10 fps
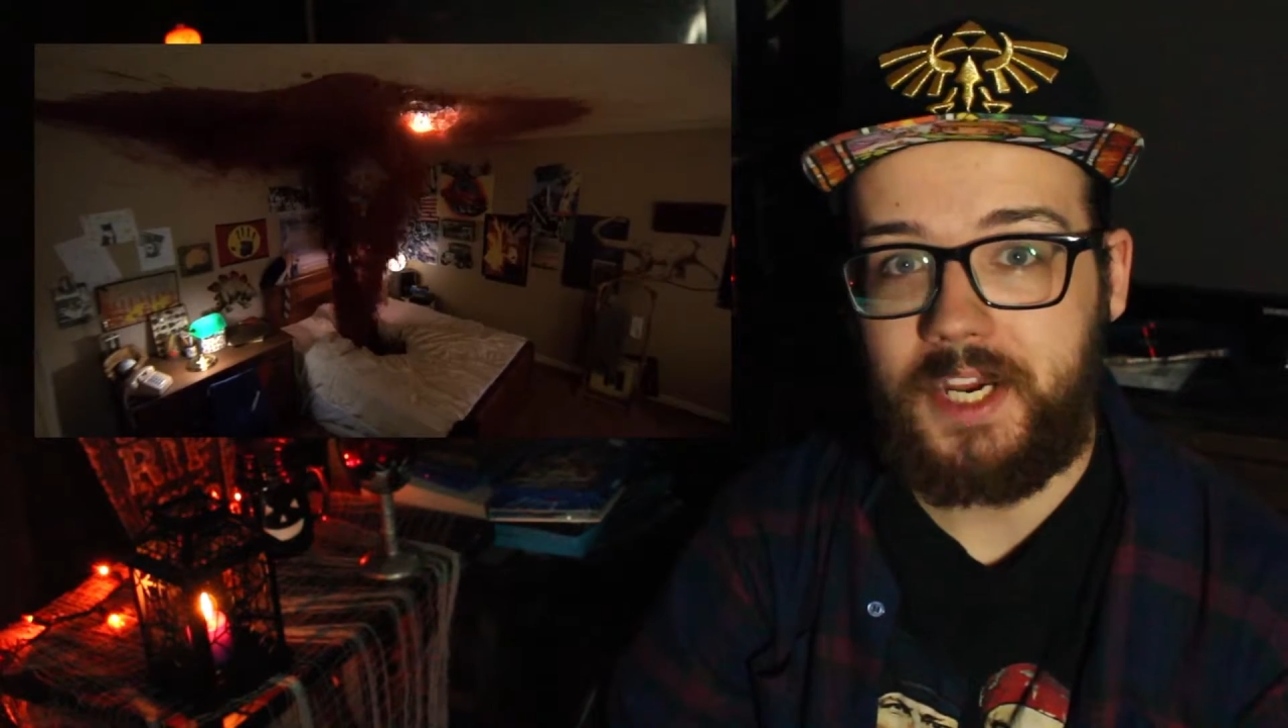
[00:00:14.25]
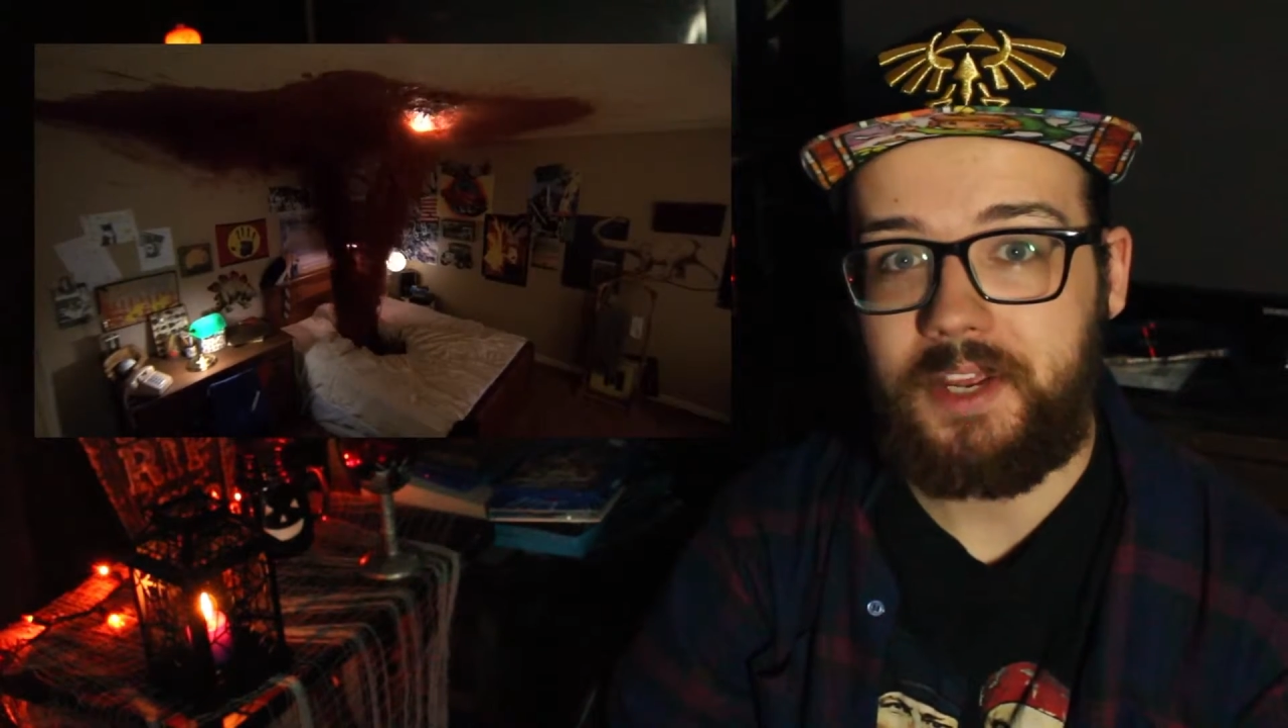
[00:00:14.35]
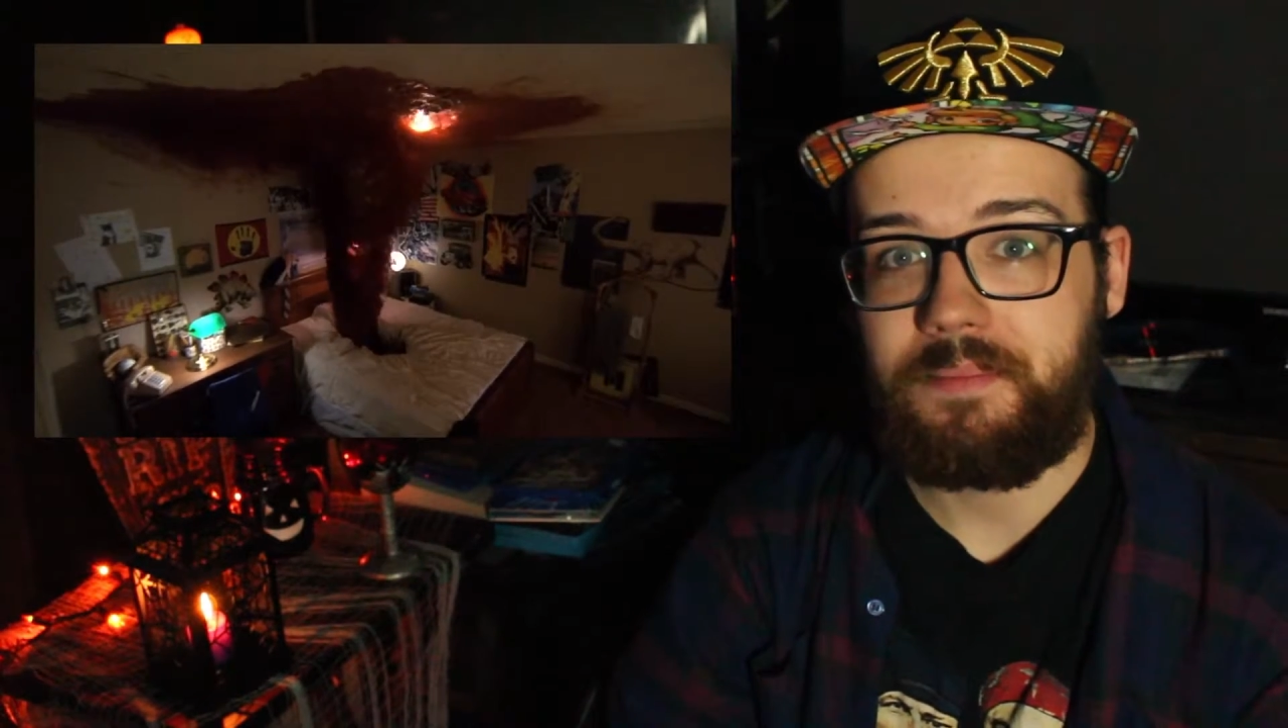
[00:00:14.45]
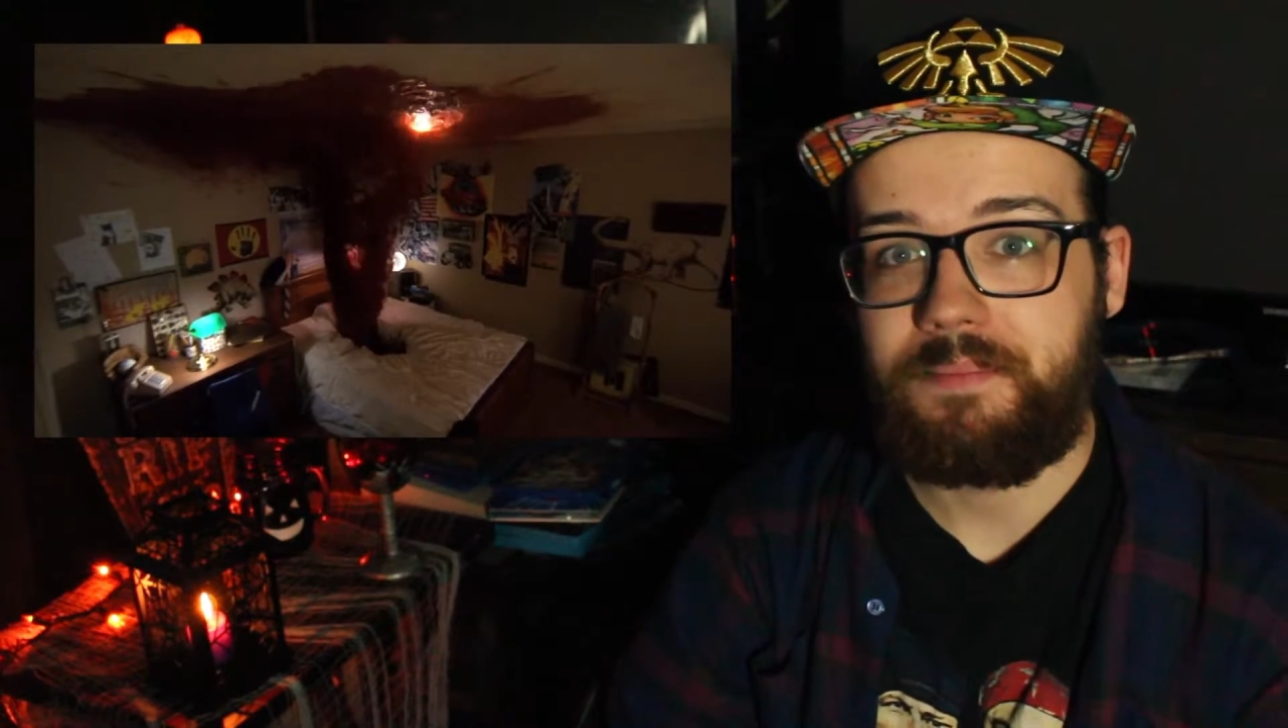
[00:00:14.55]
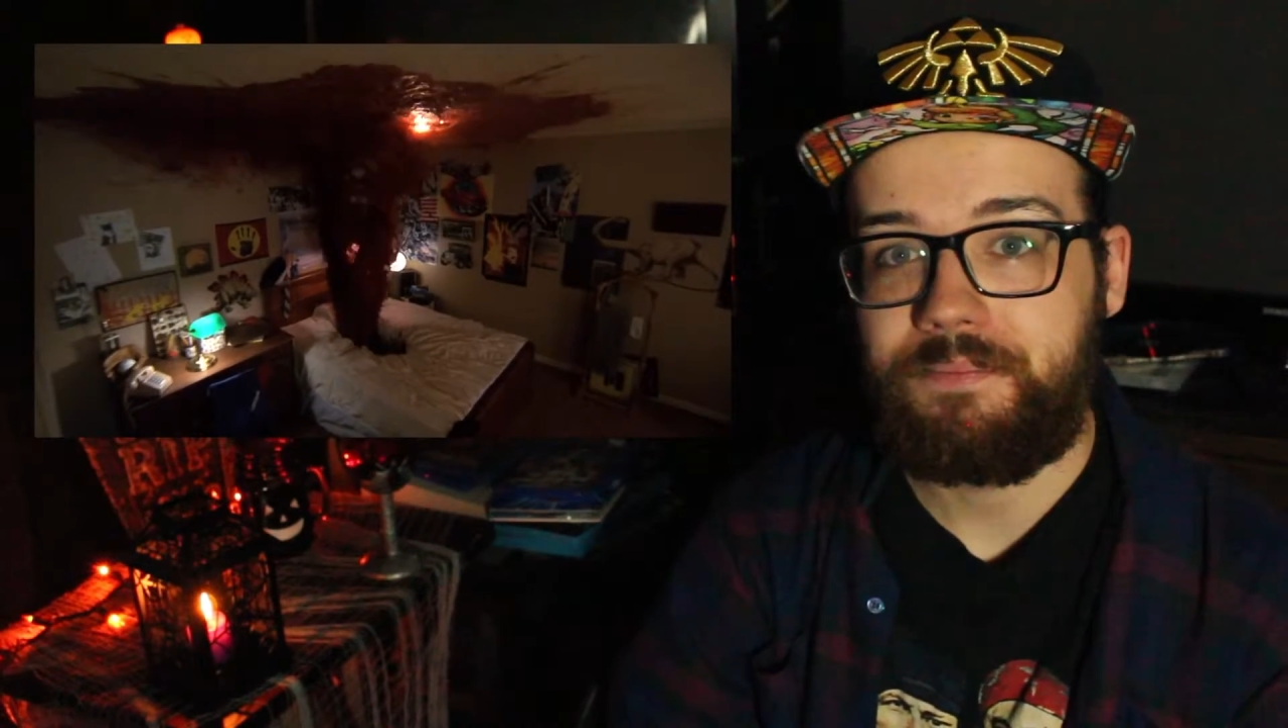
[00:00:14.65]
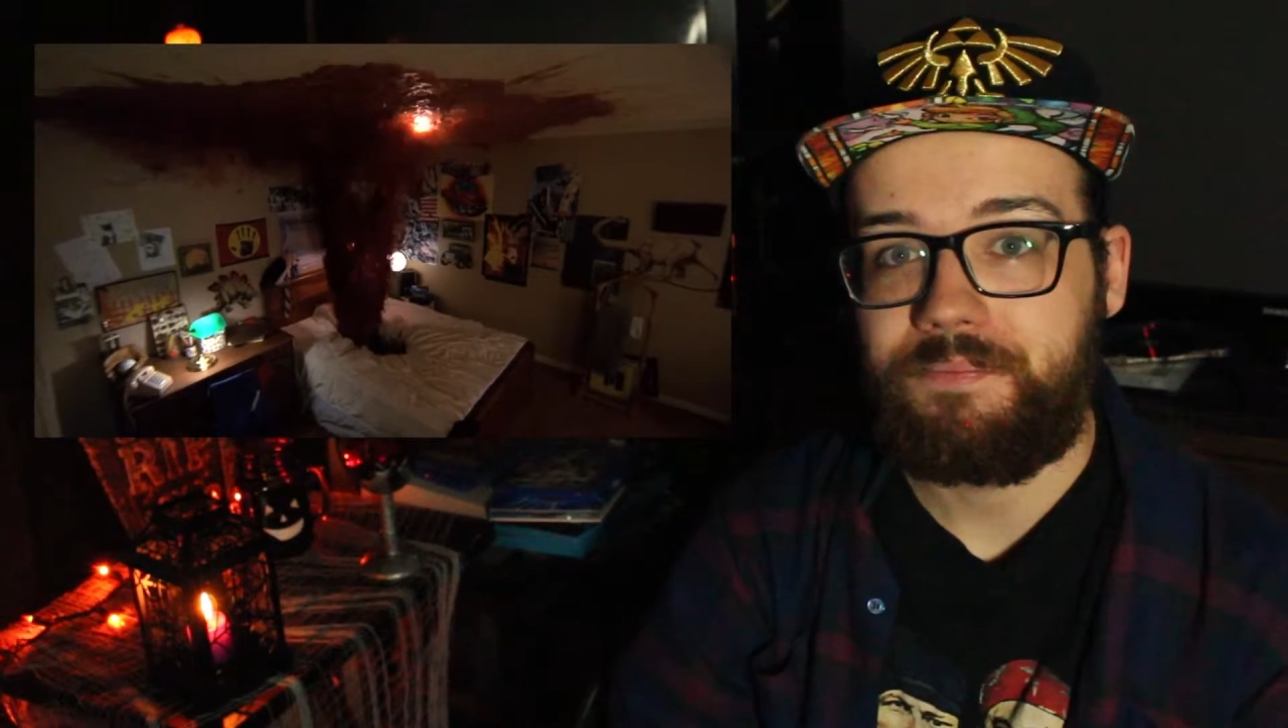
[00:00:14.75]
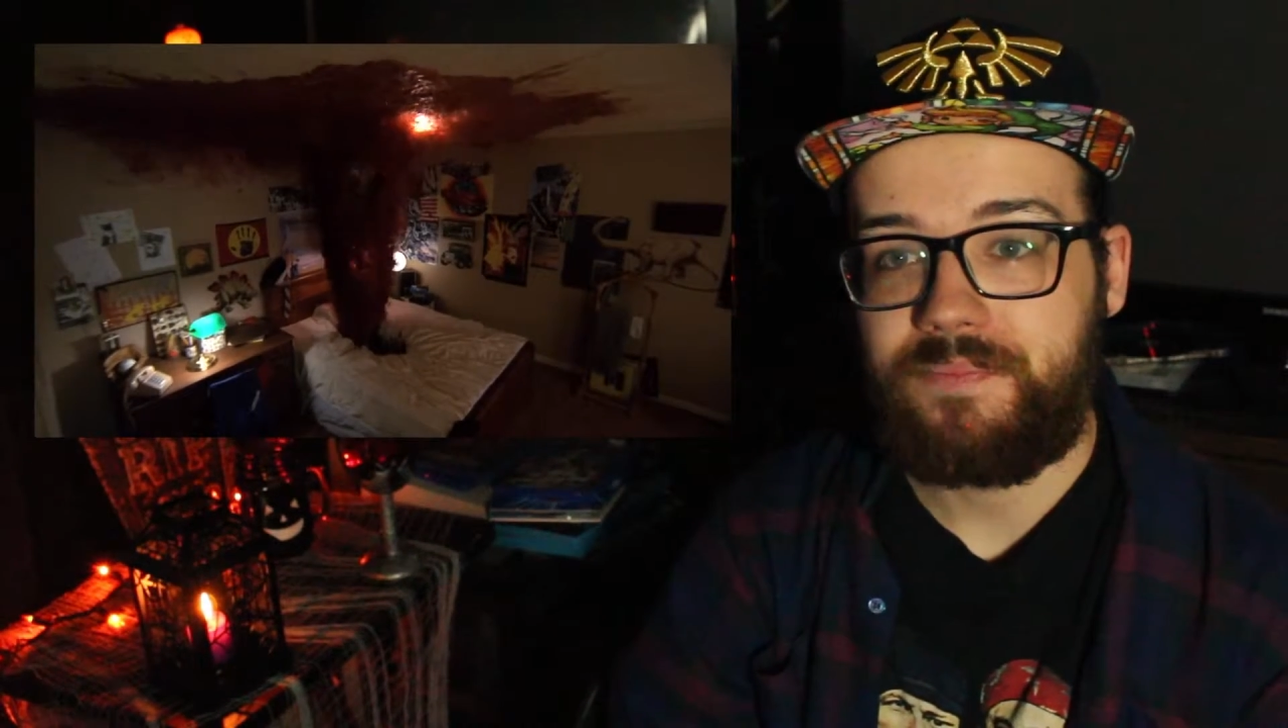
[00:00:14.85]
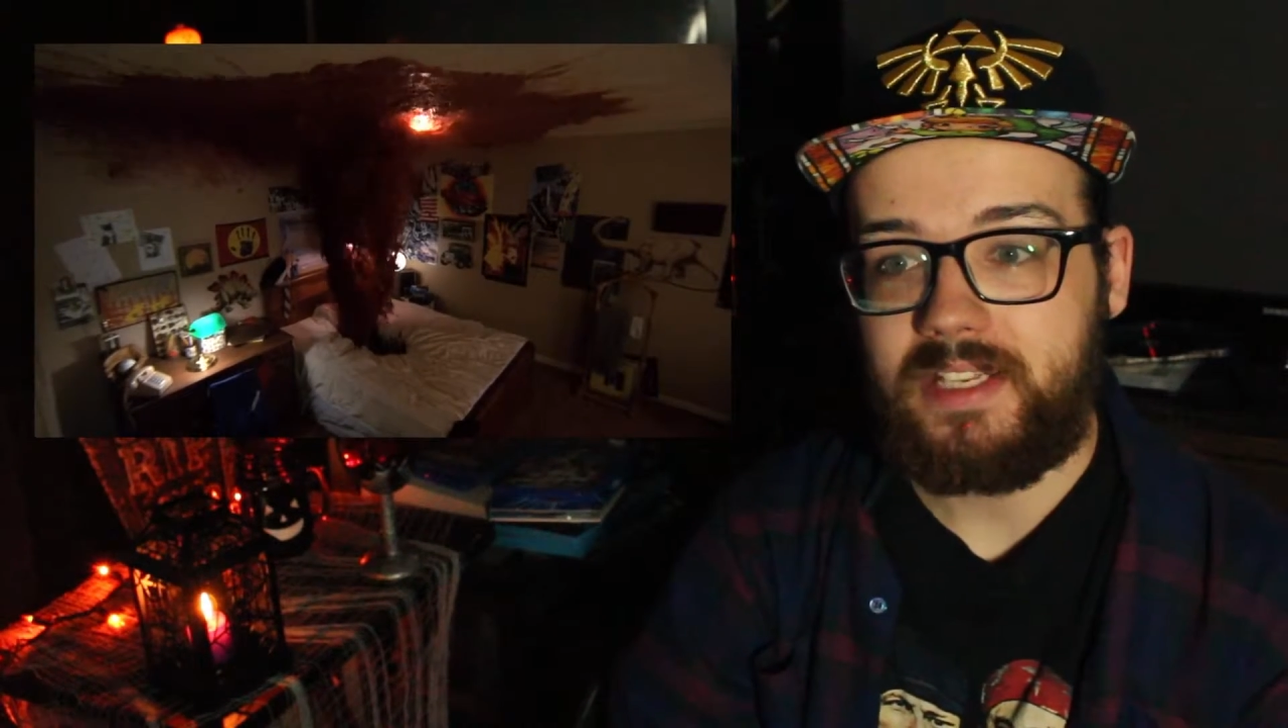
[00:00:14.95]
time.